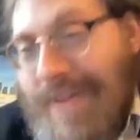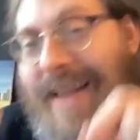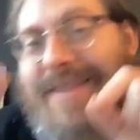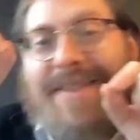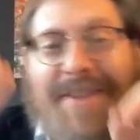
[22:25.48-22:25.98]

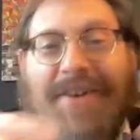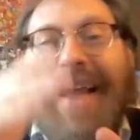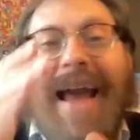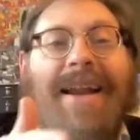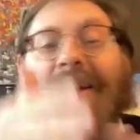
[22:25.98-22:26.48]

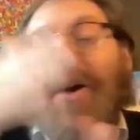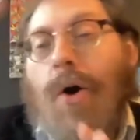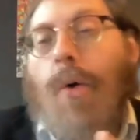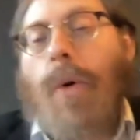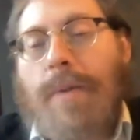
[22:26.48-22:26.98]
necessarily adding
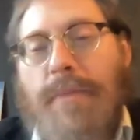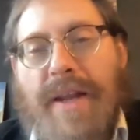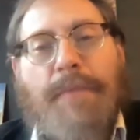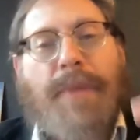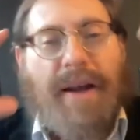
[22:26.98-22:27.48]
one
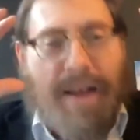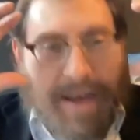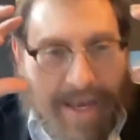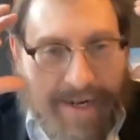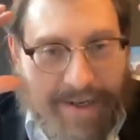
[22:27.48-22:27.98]
minute, but
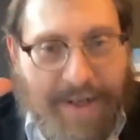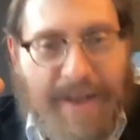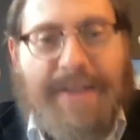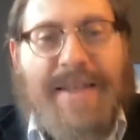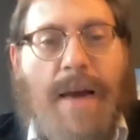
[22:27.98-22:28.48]
again,
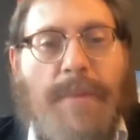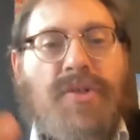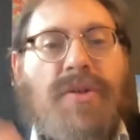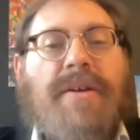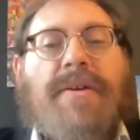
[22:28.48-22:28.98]

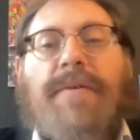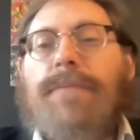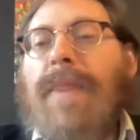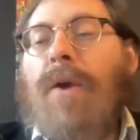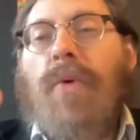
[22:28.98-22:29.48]
conceptually,
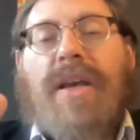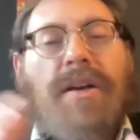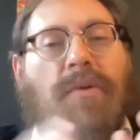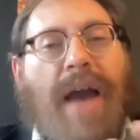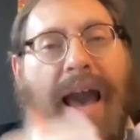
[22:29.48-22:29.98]
we
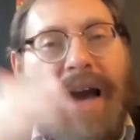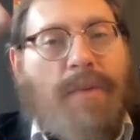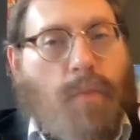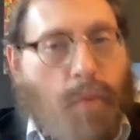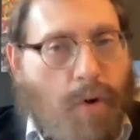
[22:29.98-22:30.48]
can
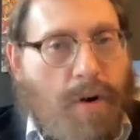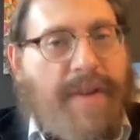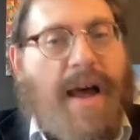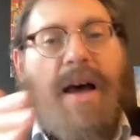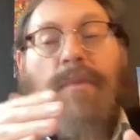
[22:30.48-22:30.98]
add more
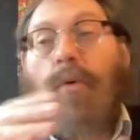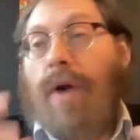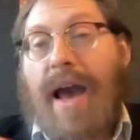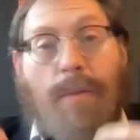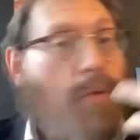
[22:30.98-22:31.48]
time
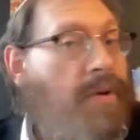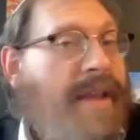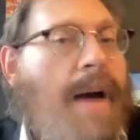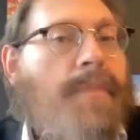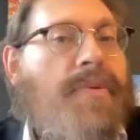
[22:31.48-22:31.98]
or add more
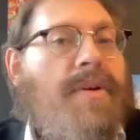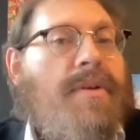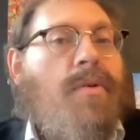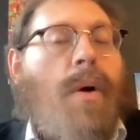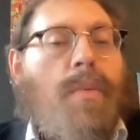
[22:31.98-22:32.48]
depth
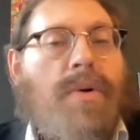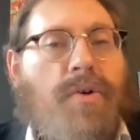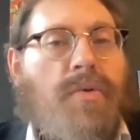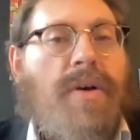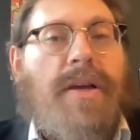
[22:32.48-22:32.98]
to what we're
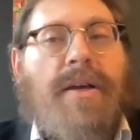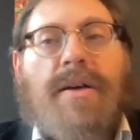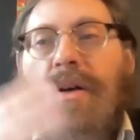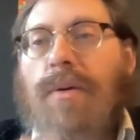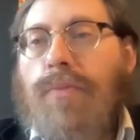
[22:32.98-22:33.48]
doing,
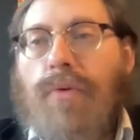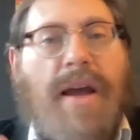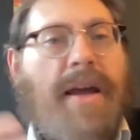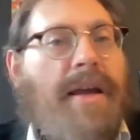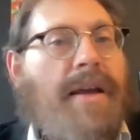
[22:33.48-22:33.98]

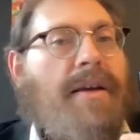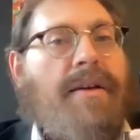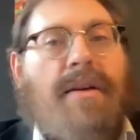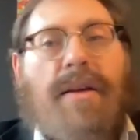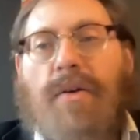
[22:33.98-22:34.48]

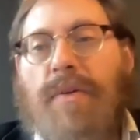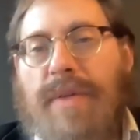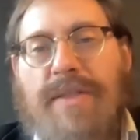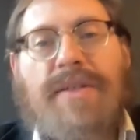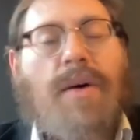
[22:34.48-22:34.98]
praying, you know, the
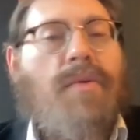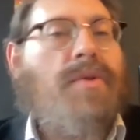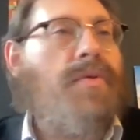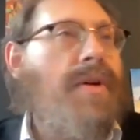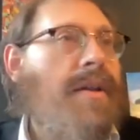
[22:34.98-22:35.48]
mitzvahs that we're
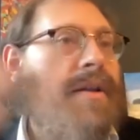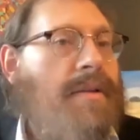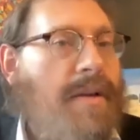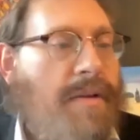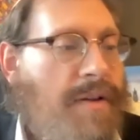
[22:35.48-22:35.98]
doing, the,
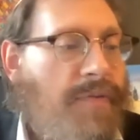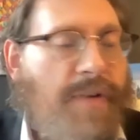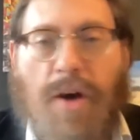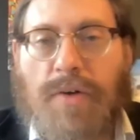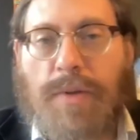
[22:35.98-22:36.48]
the
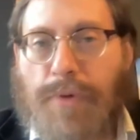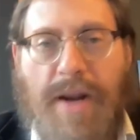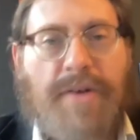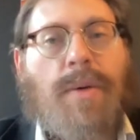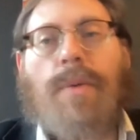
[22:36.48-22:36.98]
tefillot, the
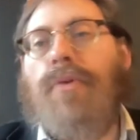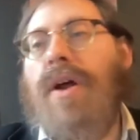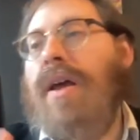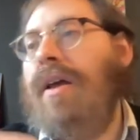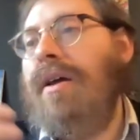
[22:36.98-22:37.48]
prayers that we're
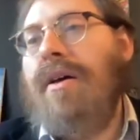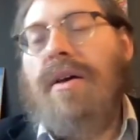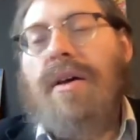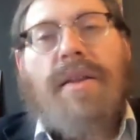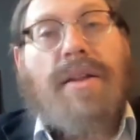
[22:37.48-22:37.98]
praying,
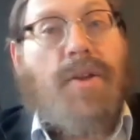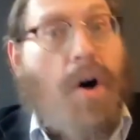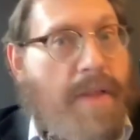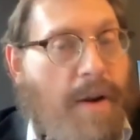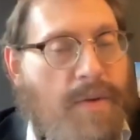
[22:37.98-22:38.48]
the
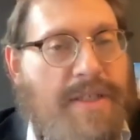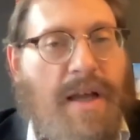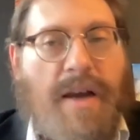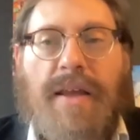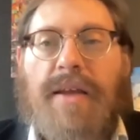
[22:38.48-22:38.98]
Torah that we're
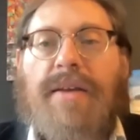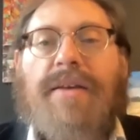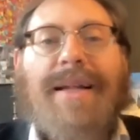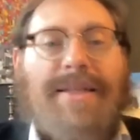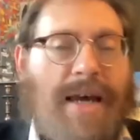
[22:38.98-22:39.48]
studying,
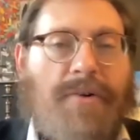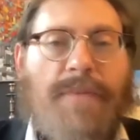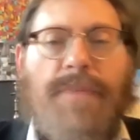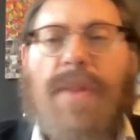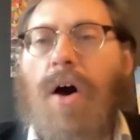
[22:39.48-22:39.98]
etc.
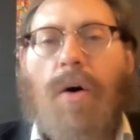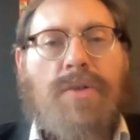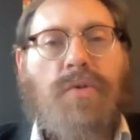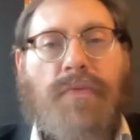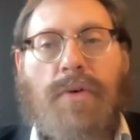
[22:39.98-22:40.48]

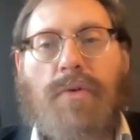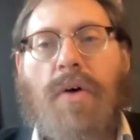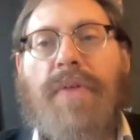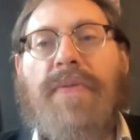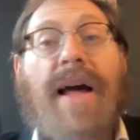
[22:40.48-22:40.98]
Always room for
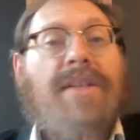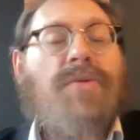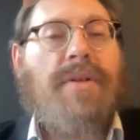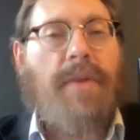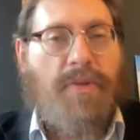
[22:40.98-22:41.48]
growth, and that's
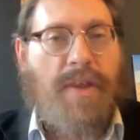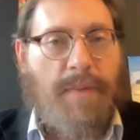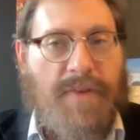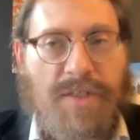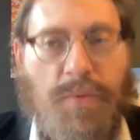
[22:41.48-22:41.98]
really the theme
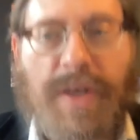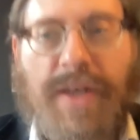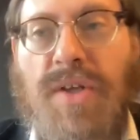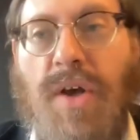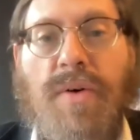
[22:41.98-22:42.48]
of this week.
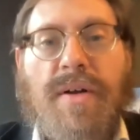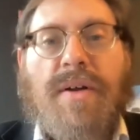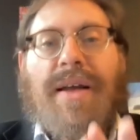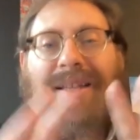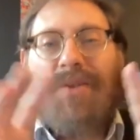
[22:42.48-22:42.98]
So
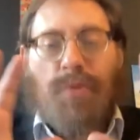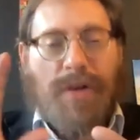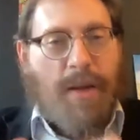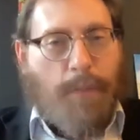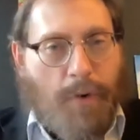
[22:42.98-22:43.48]
it's
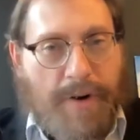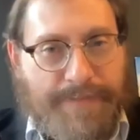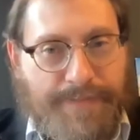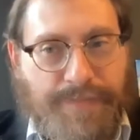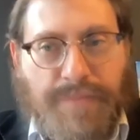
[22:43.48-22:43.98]
really
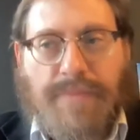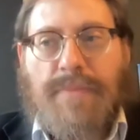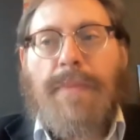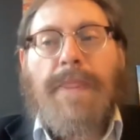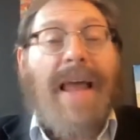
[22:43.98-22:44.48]
important,
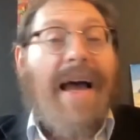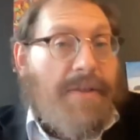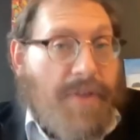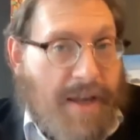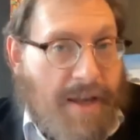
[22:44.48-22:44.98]
I
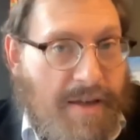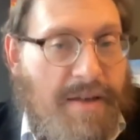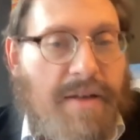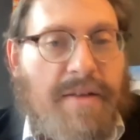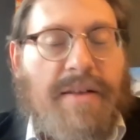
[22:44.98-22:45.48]
think,
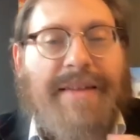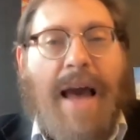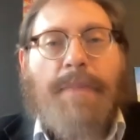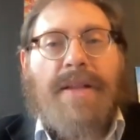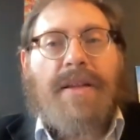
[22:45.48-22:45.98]
to
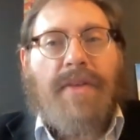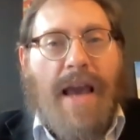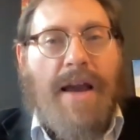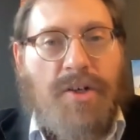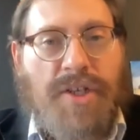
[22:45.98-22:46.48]
tap into the
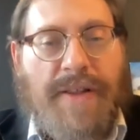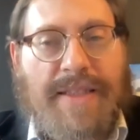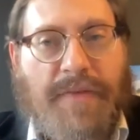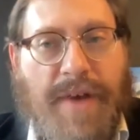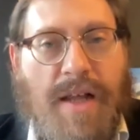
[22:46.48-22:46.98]
energy
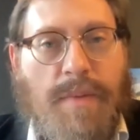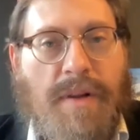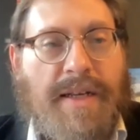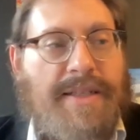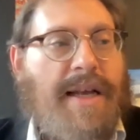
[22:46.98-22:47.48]
that's available
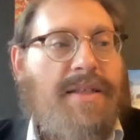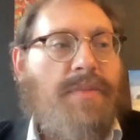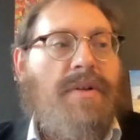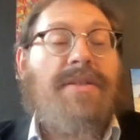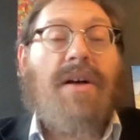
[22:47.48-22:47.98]
and
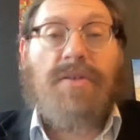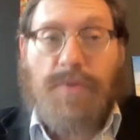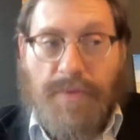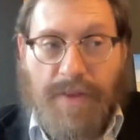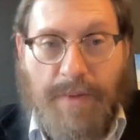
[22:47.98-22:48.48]
accessible. It's
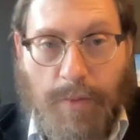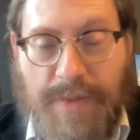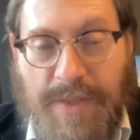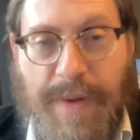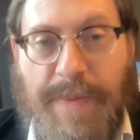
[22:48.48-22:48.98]
also a theme that we'll
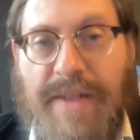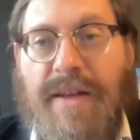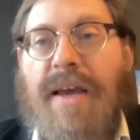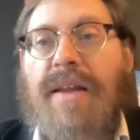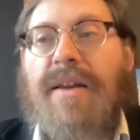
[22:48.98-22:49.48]
be speaking about
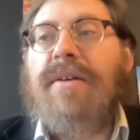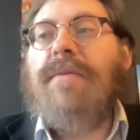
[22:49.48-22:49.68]
tonight.